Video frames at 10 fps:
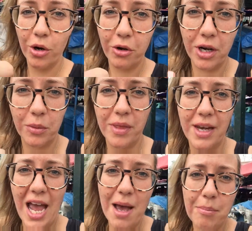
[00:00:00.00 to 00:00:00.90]
order it with
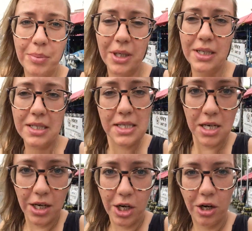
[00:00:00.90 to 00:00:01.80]
an app, but it's
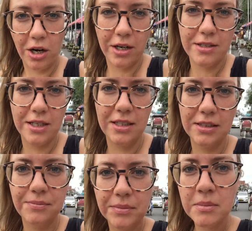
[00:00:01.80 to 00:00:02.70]
not a car, it's
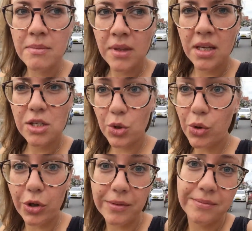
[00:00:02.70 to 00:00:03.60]
a
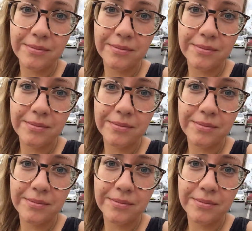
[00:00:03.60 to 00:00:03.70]
scooter.